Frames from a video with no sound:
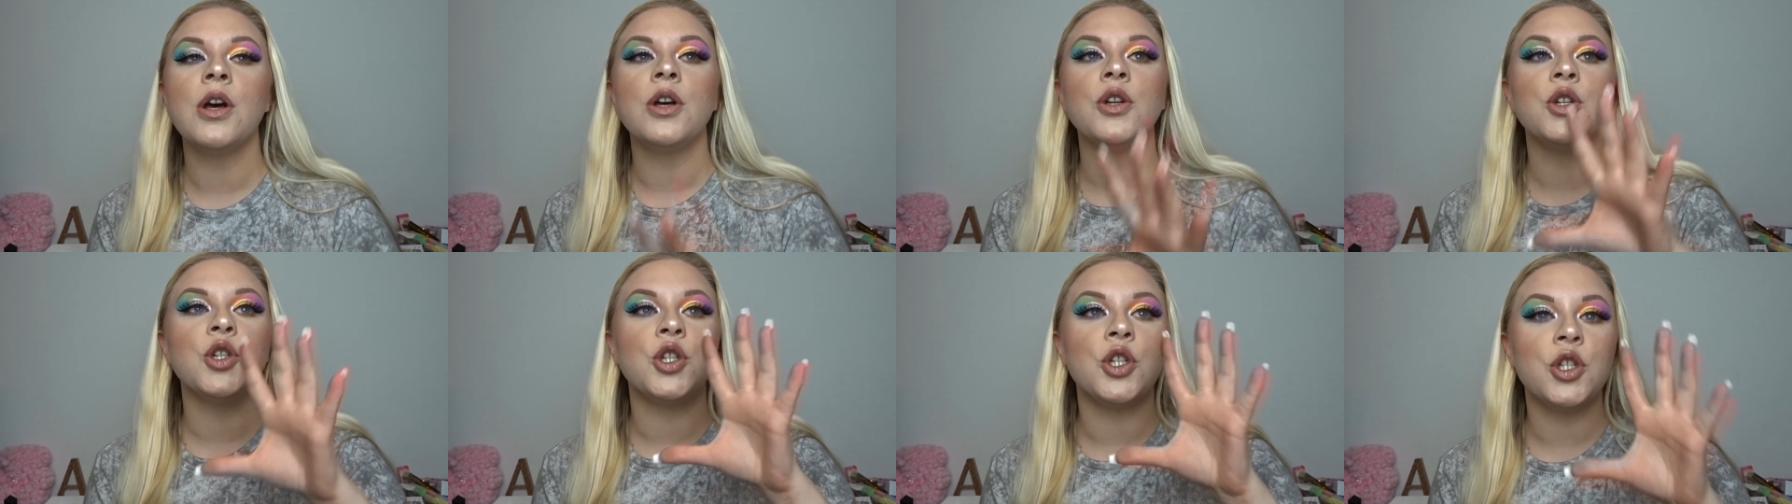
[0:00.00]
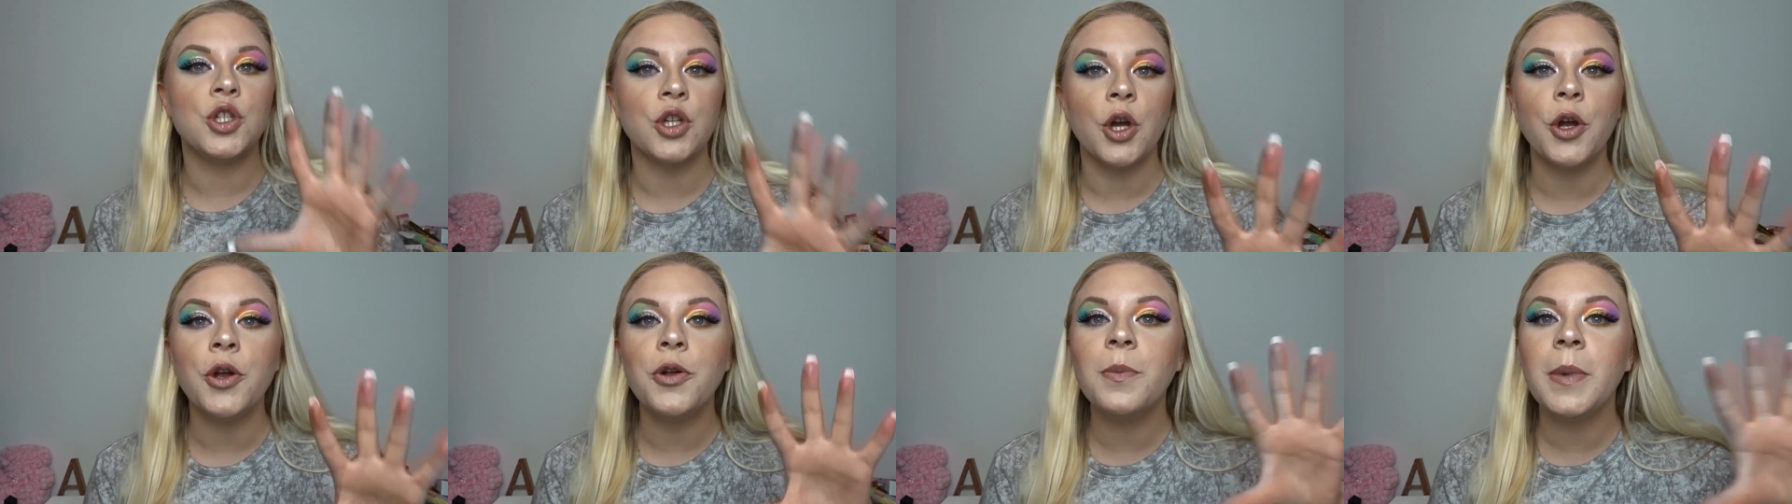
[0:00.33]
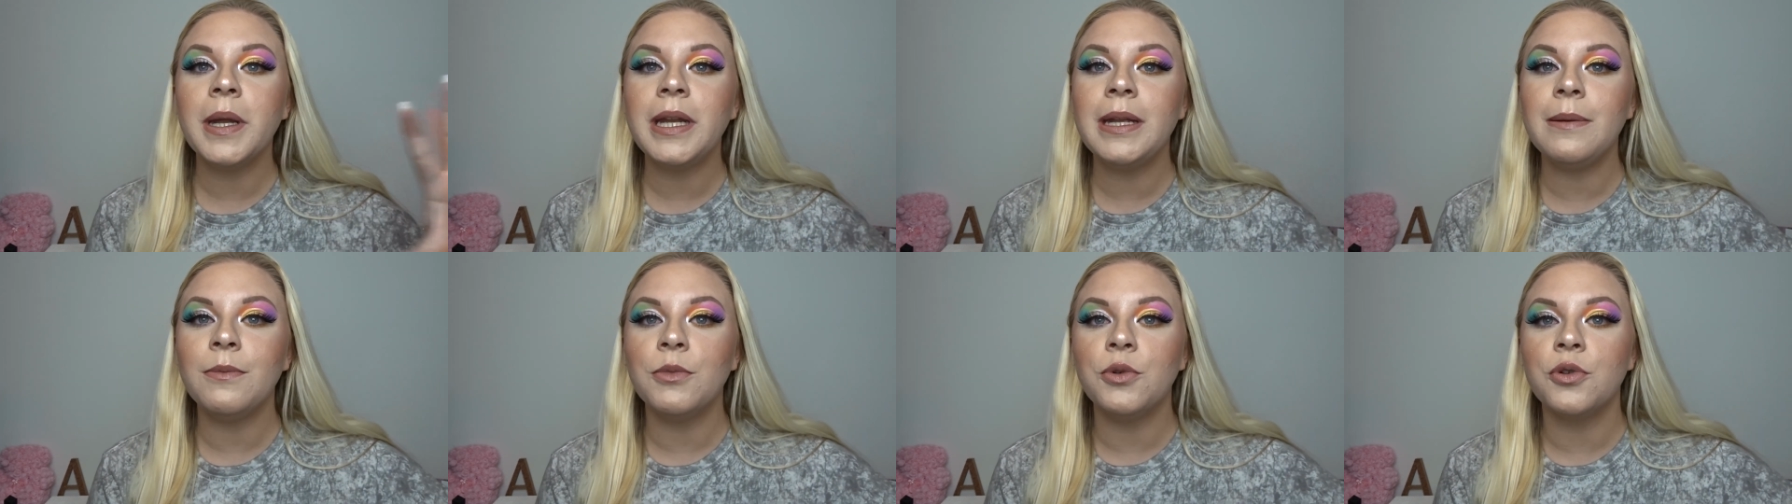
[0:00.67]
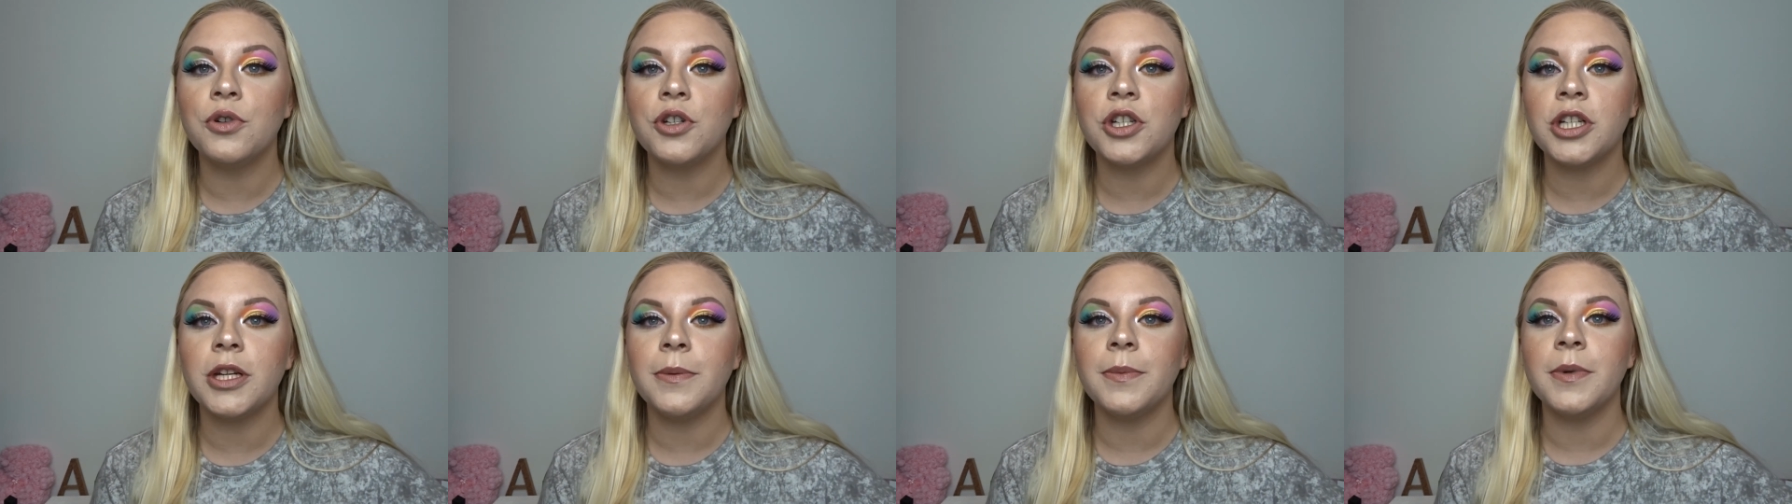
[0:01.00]
so many
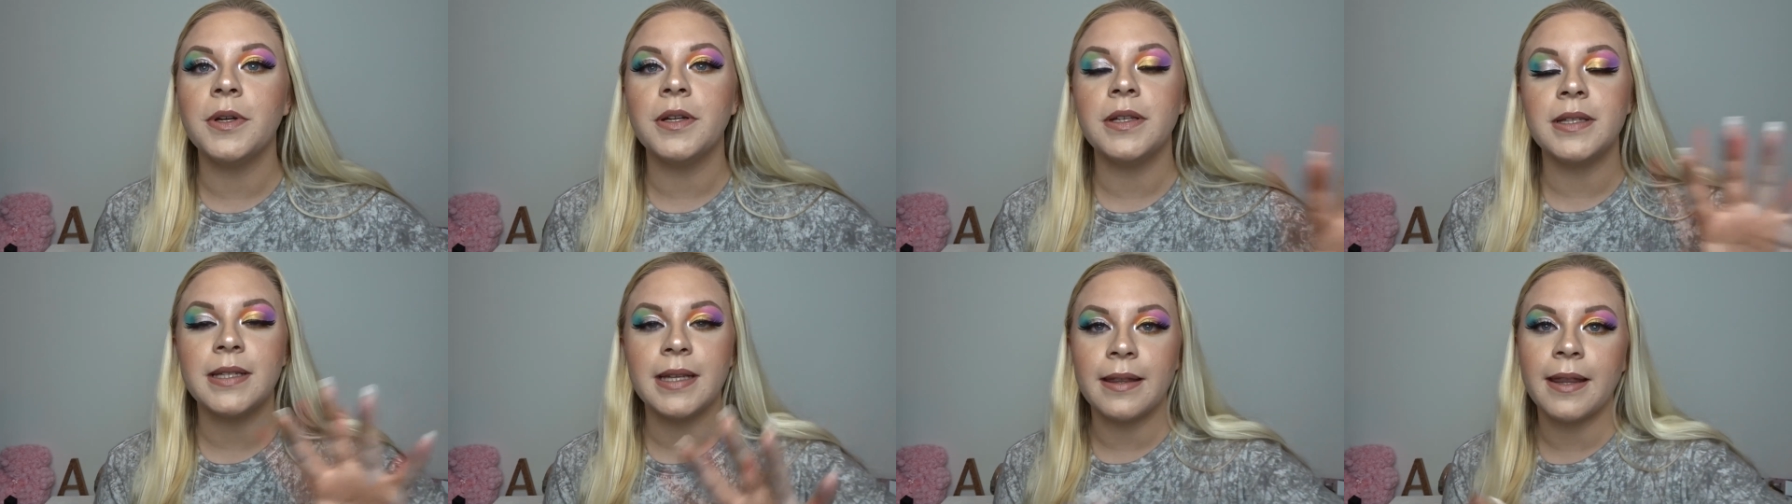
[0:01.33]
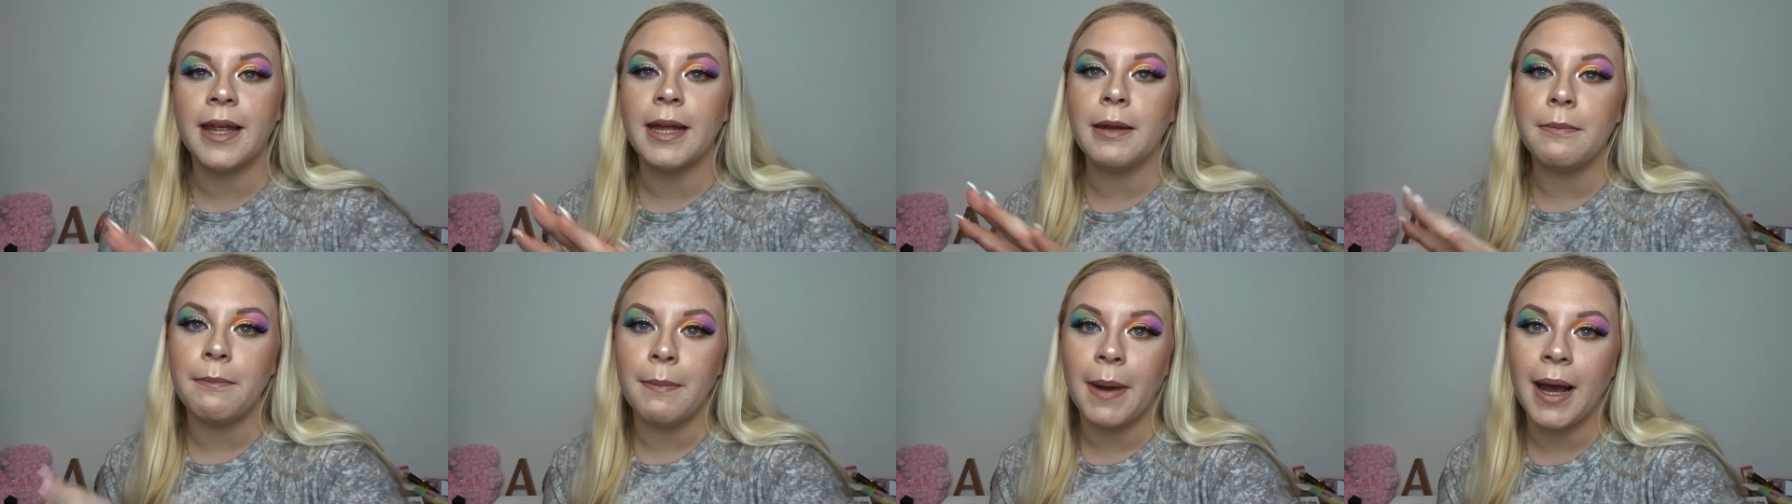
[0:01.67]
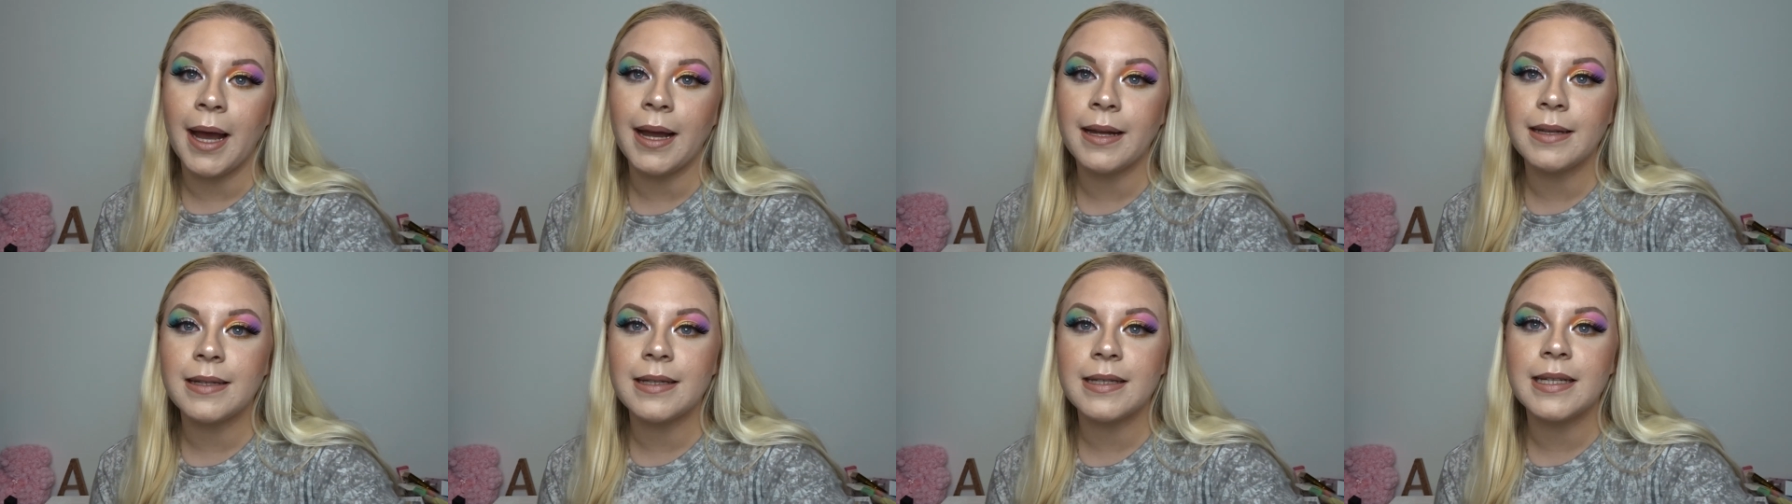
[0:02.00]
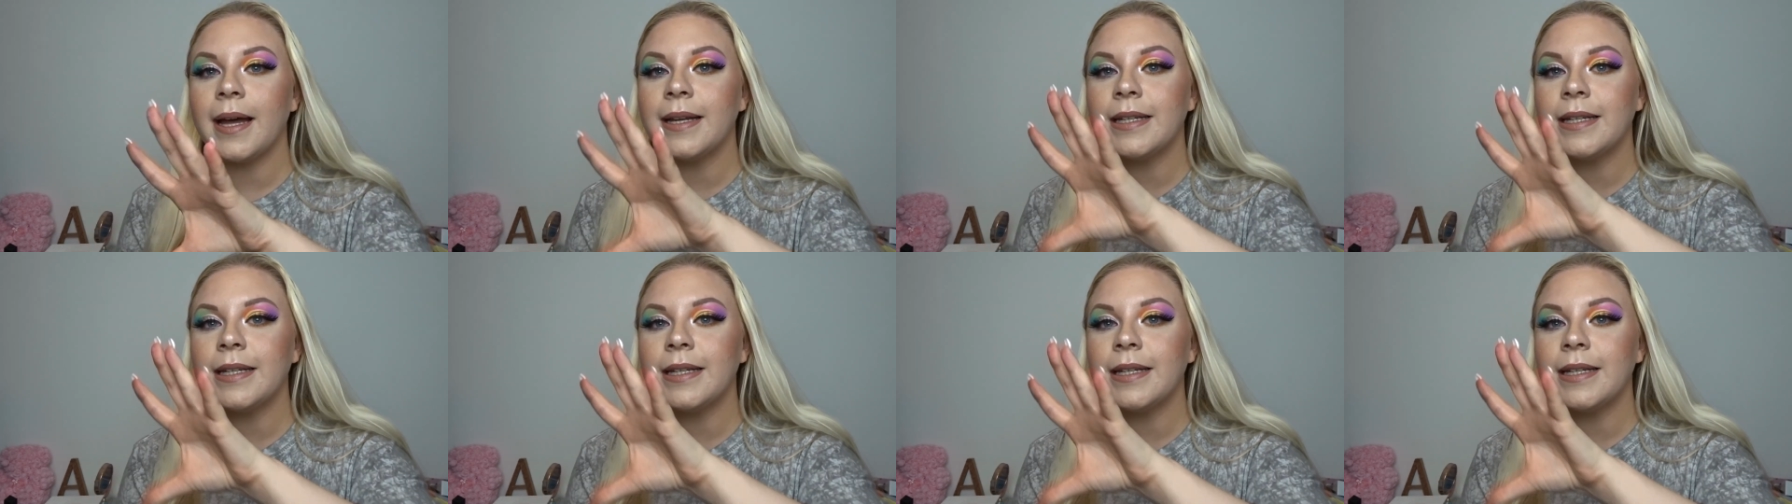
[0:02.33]
more shimmers than mattes